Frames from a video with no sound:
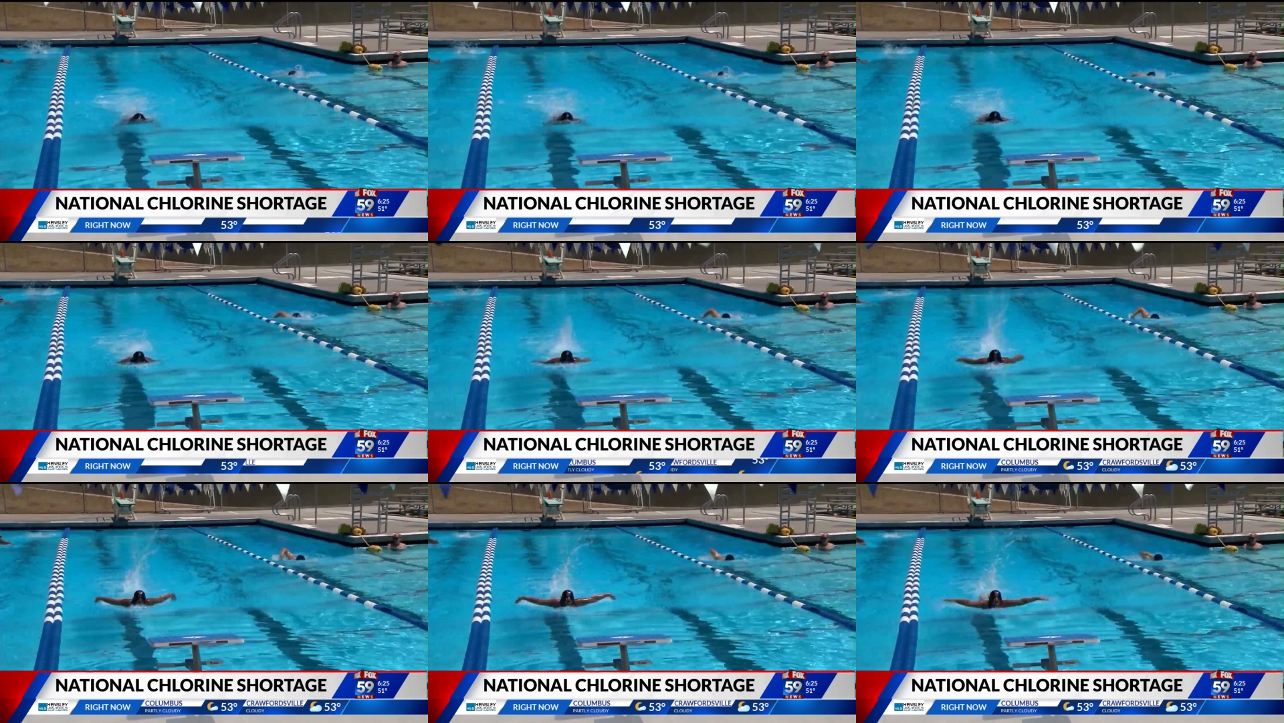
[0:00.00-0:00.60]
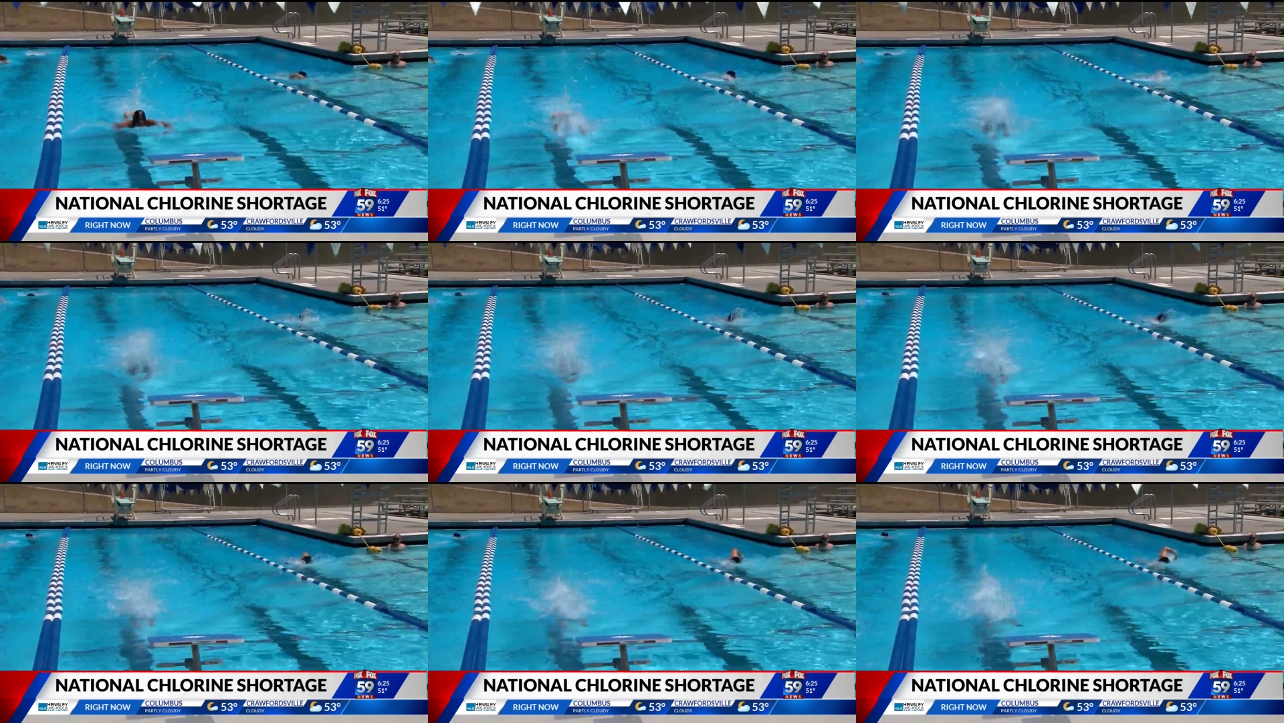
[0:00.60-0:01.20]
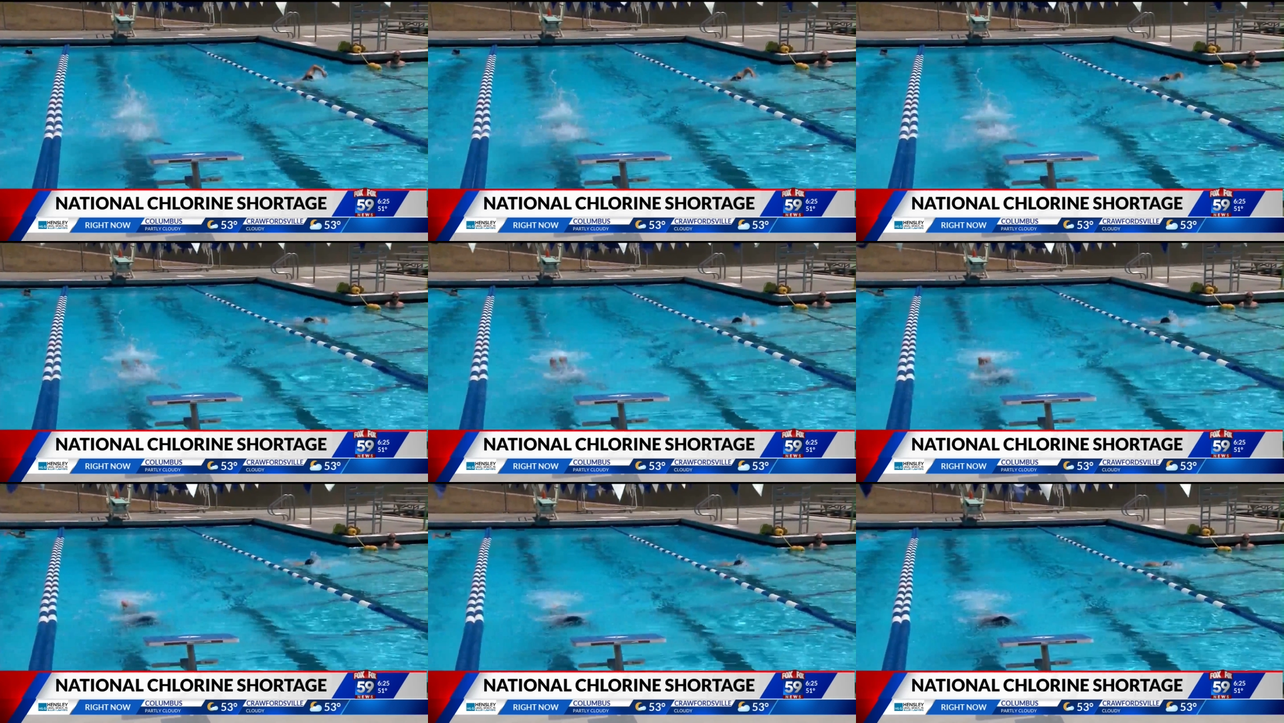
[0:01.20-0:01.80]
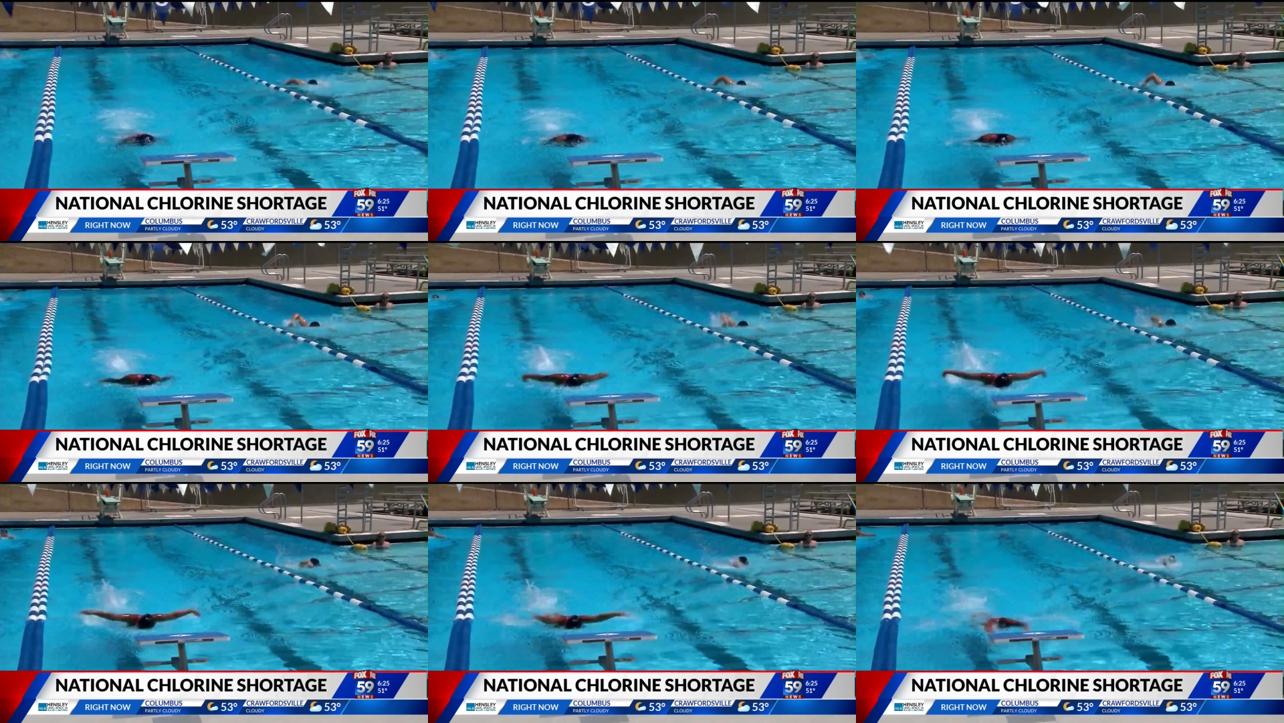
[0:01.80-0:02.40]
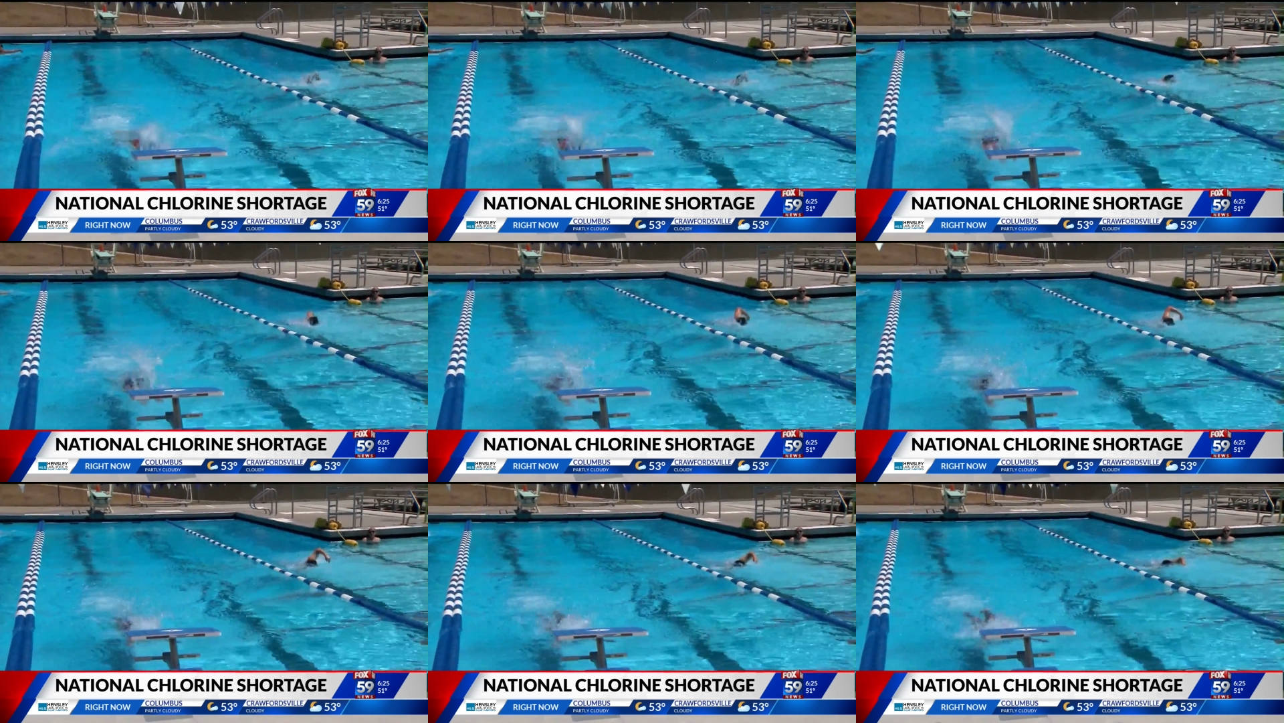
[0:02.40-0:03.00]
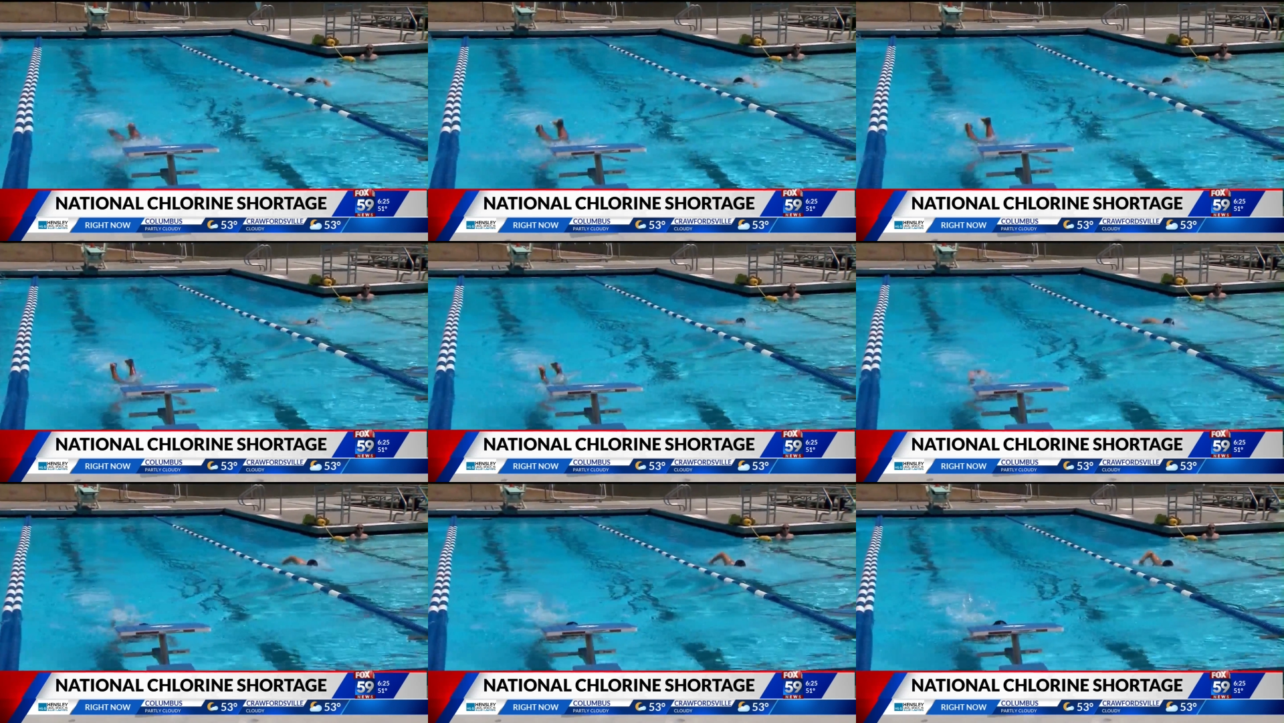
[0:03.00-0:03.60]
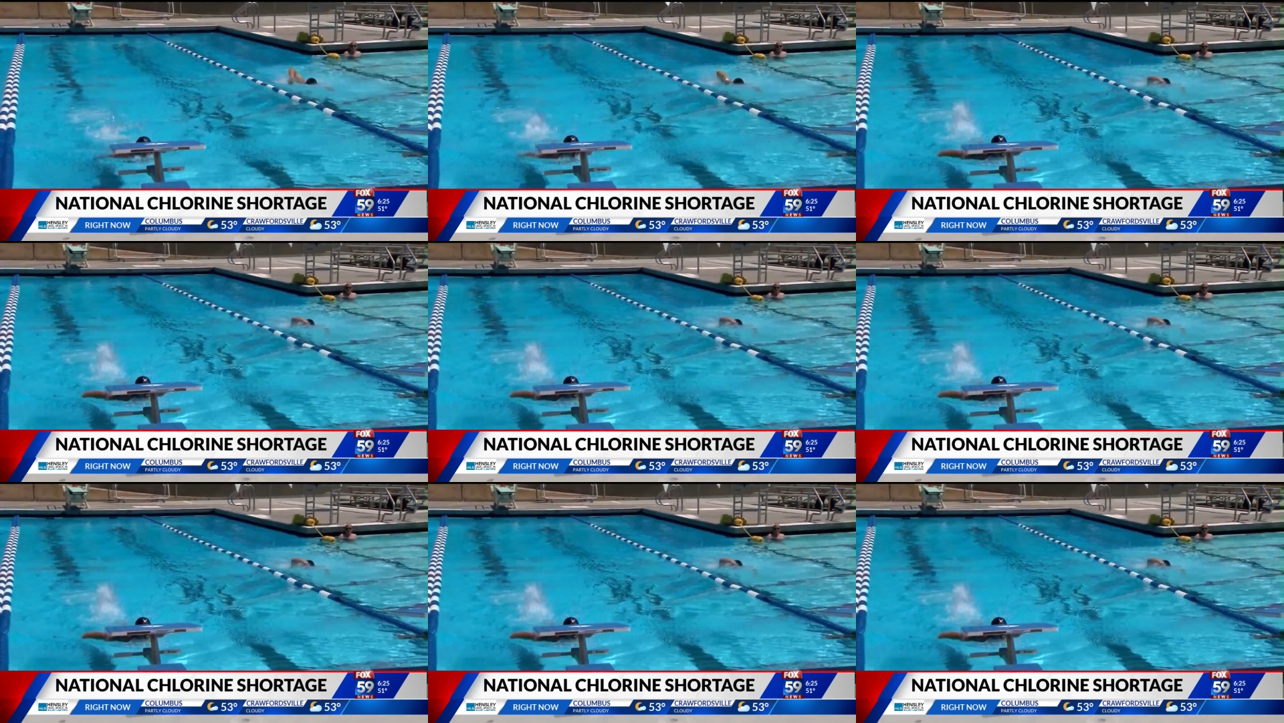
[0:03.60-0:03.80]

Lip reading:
(no speaker visible)